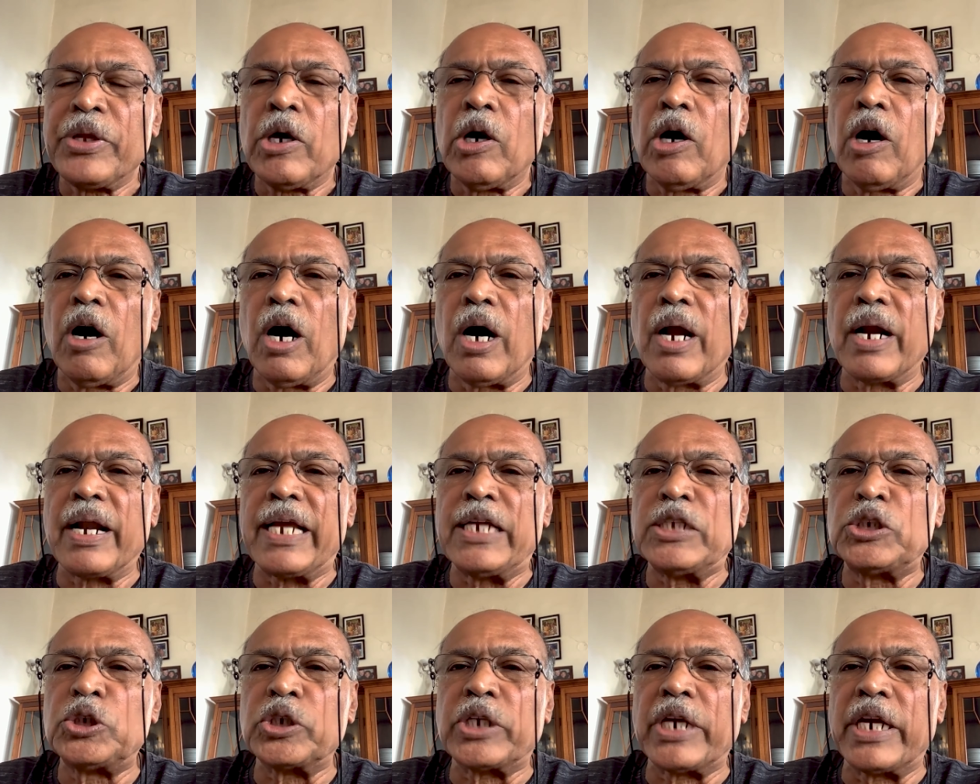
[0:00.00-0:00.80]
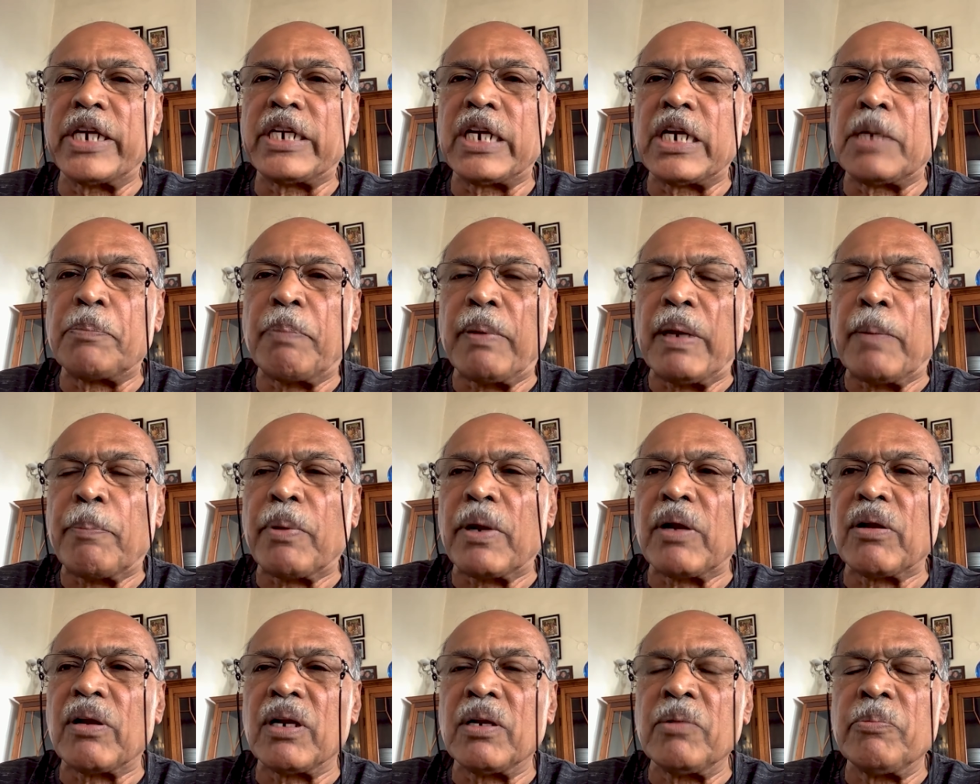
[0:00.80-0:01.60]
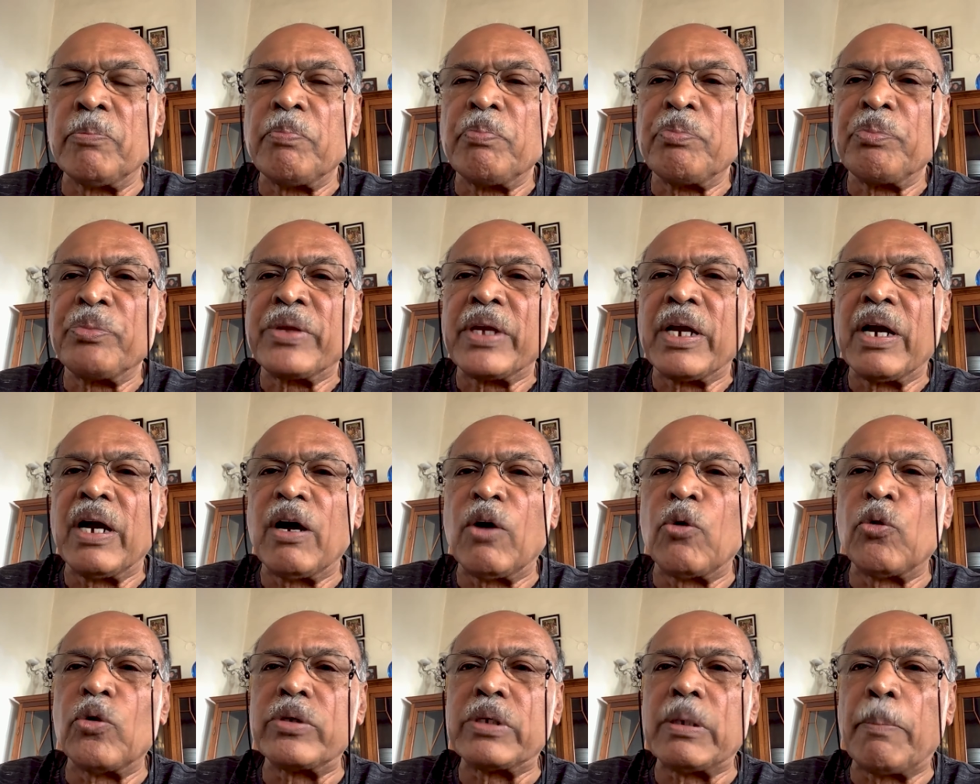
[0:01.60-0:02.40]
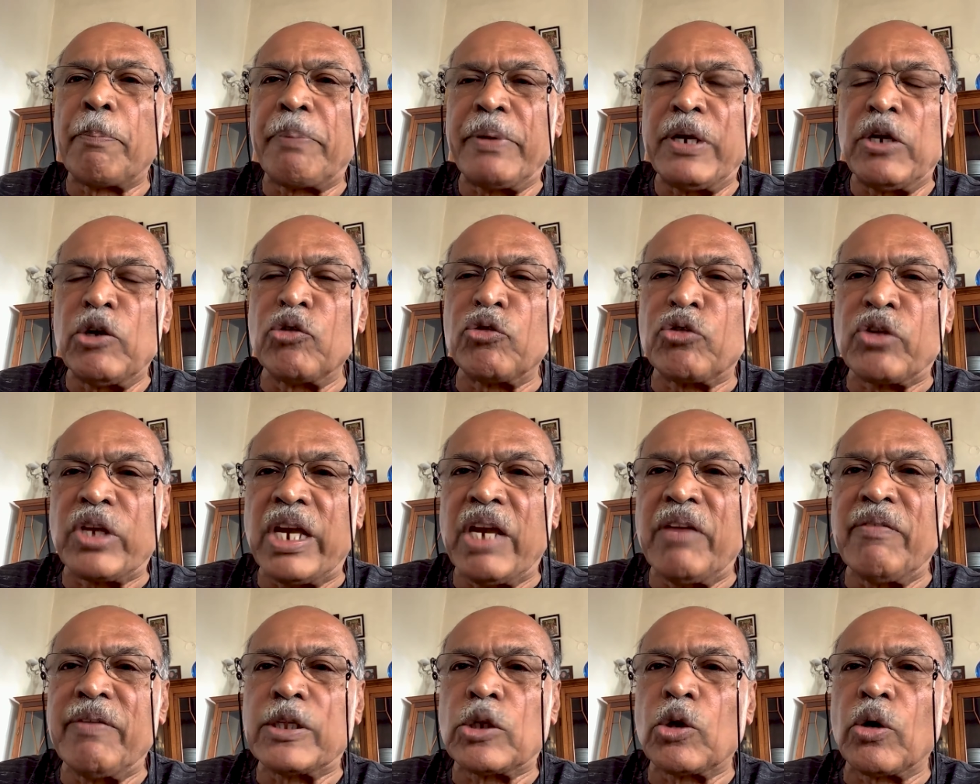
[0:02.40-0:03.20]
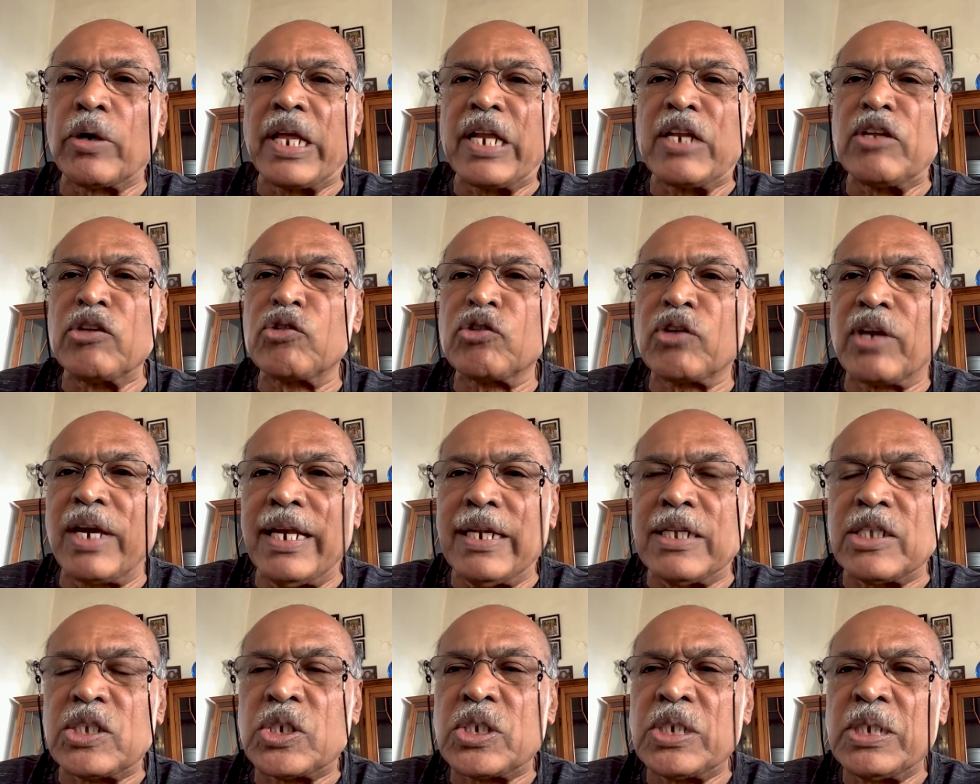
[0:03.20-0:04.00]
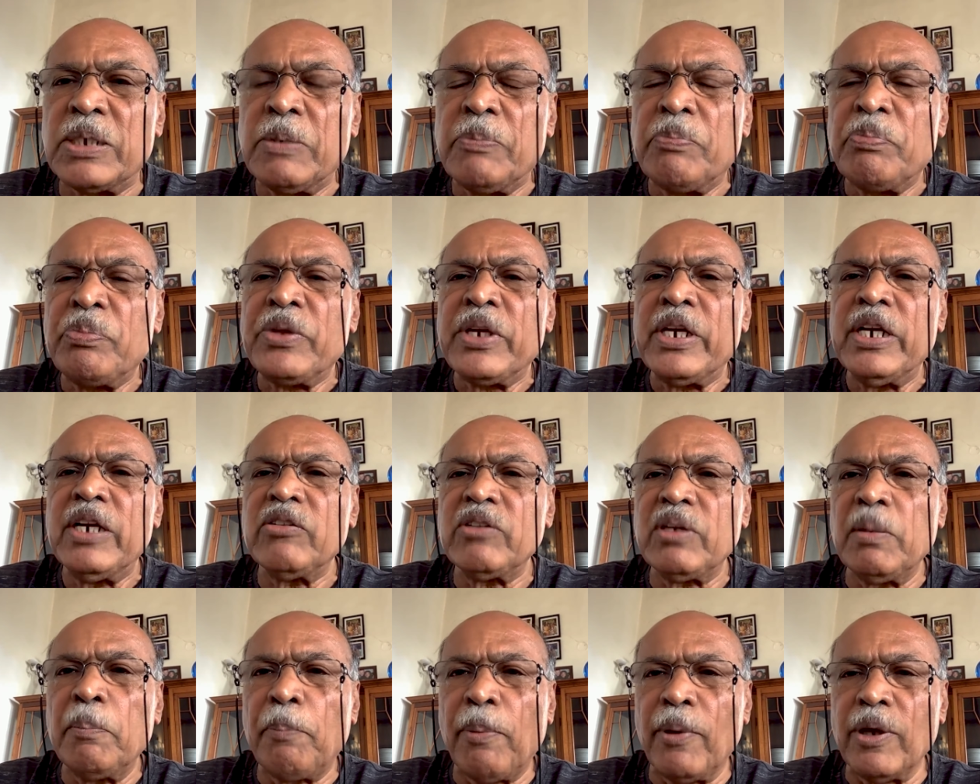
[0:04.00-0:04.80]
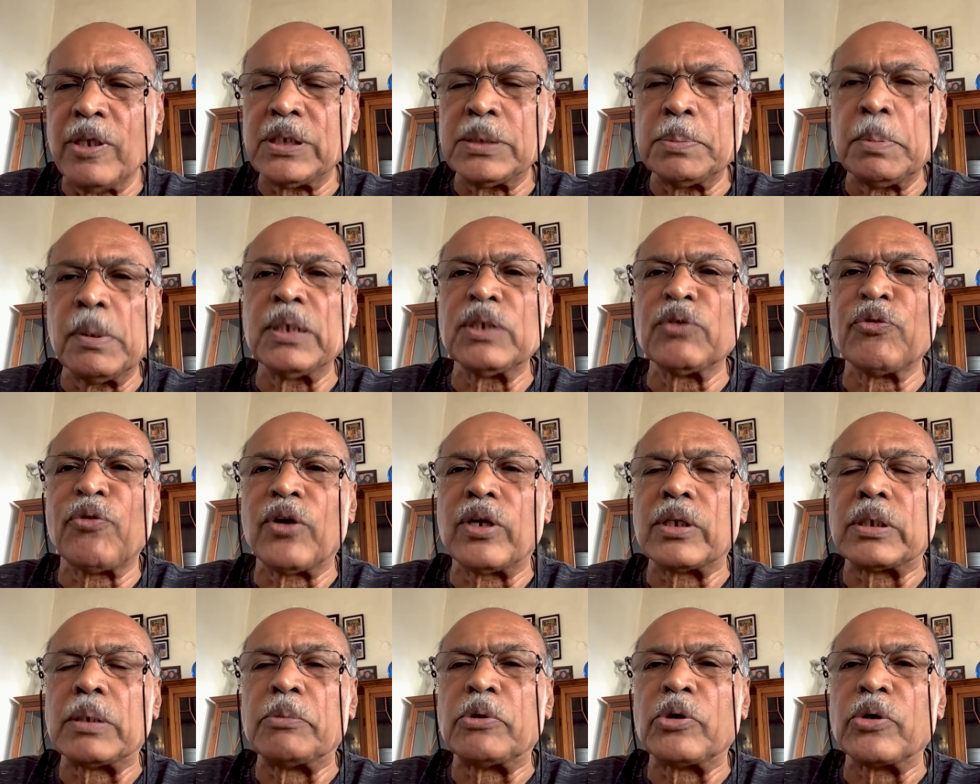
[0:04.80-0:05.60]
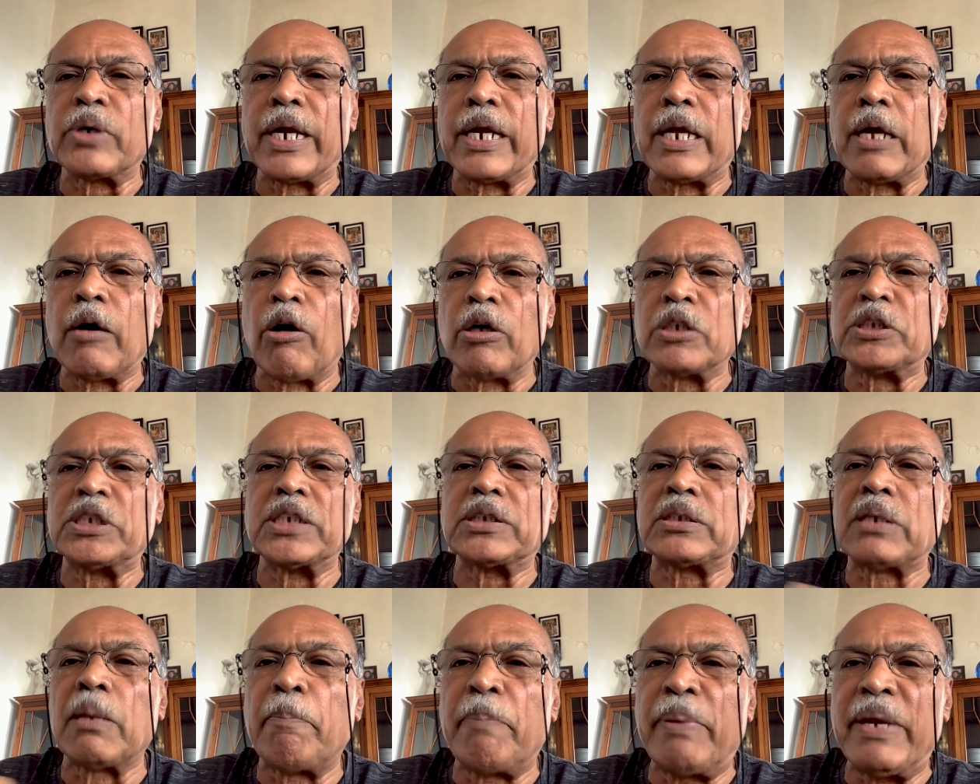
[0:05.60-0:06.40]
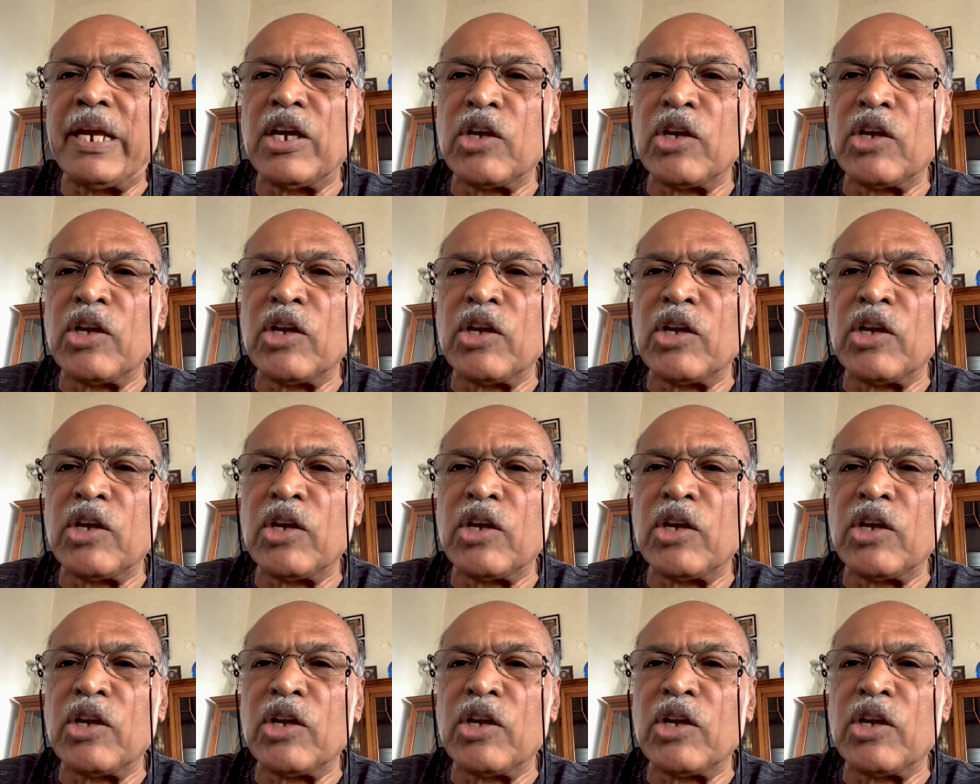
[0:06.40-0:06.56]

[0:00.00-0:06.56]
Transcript: Or educated people uh, with a P U C without any skills. It's impossible for them to get a, or just a B